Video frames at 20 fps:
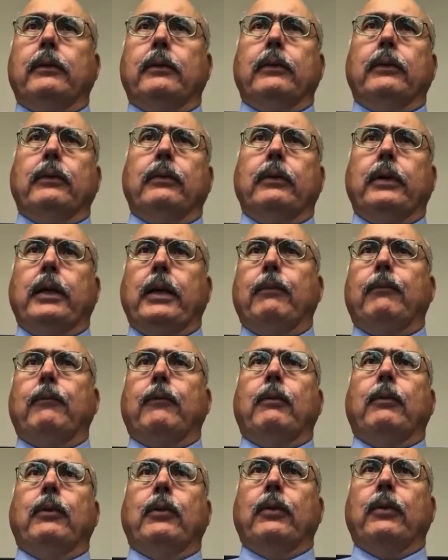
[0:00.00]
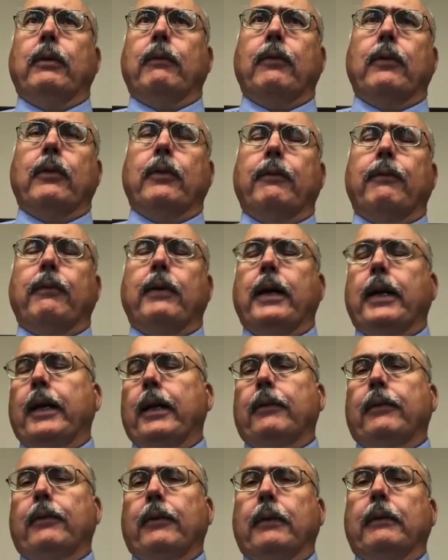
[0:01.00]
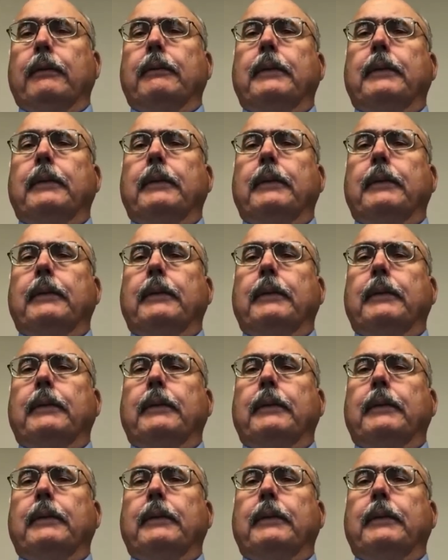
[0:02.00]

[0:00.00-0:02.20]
to keep from doing further financing